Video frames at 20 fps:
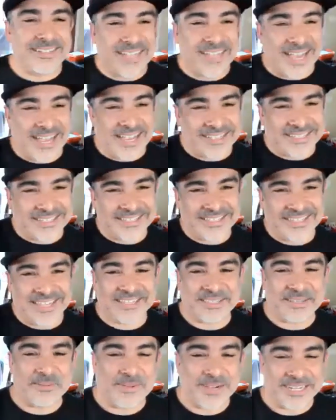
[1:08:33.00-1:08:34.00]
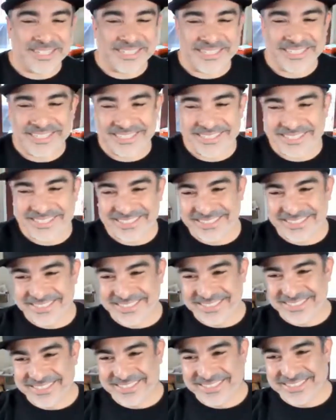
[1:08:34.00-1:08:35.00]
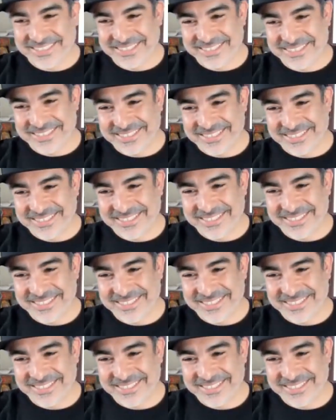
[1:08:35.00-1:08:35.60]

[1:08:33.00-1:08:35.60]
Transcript: guys. Thanks. See you guys. Thanks. Stay safe and